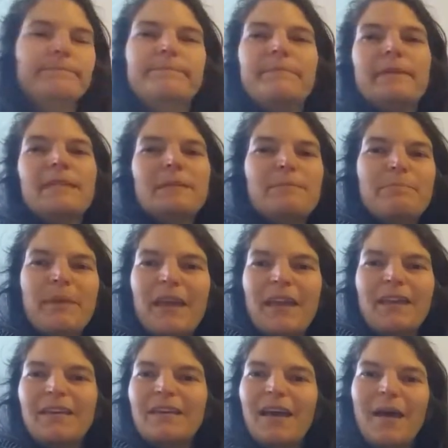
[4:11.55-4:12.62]
Miss
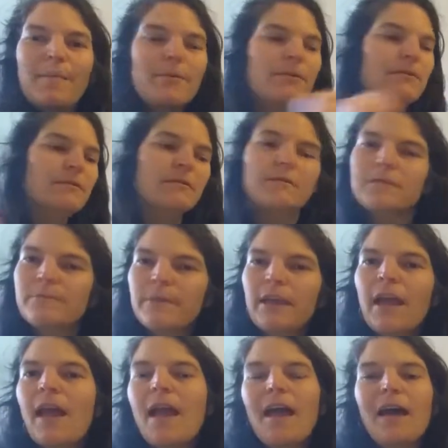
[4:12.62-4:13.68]
Pink apples or
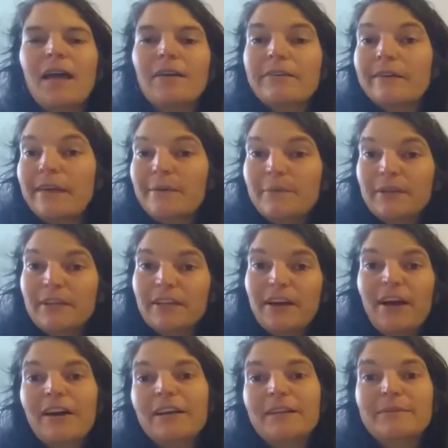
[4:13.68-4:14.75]
something. I don't know, I ate one in the
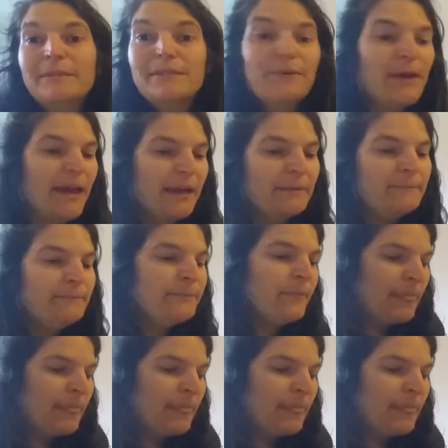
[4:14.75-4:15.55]
car. It was okay.